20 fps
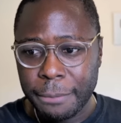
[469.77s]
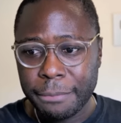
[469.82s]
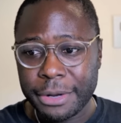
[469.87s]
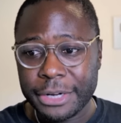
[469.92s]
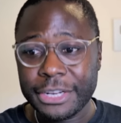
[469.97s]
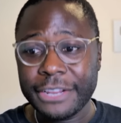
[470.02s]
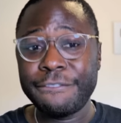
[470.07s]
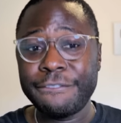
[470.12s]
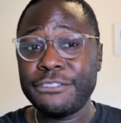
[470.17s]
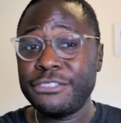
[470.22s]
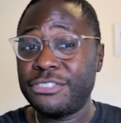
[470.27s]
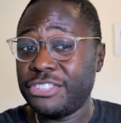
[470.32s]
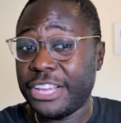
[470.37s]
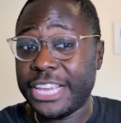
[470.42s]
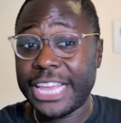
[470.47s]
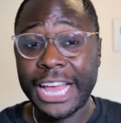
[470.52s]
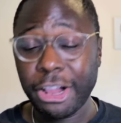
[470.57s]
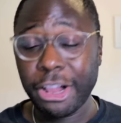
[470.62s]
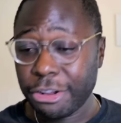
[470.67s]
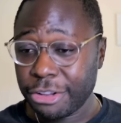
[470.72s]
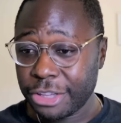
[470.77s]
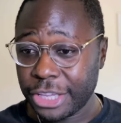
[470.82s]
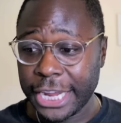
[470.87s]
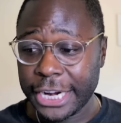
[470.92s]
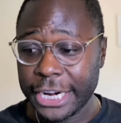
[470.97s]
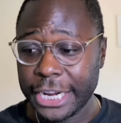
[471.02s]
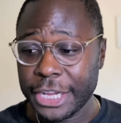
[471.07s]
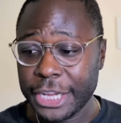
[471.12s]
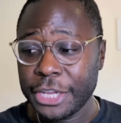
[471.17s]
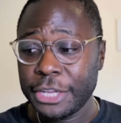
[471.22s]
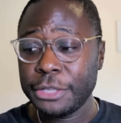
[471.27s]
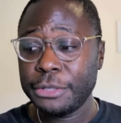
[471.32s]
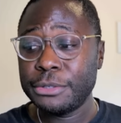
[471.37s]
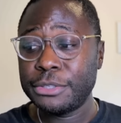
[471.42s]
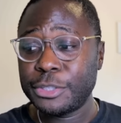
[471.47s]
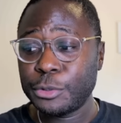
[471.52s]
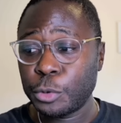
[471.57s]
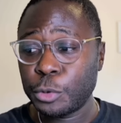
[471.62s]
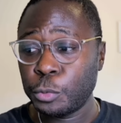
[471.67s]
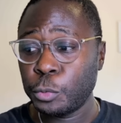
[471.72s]
But if you held that, you
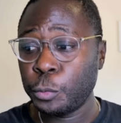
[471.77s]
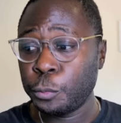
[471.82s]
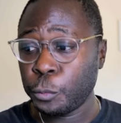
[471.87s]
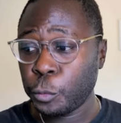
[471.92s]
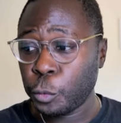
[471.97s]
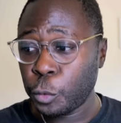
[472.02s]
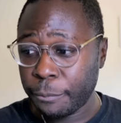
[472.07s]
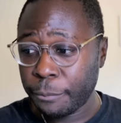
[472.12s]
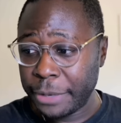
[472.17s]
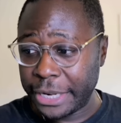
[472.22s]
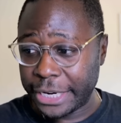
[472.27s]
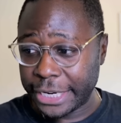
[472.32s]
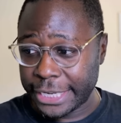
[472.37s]
still would, would have made a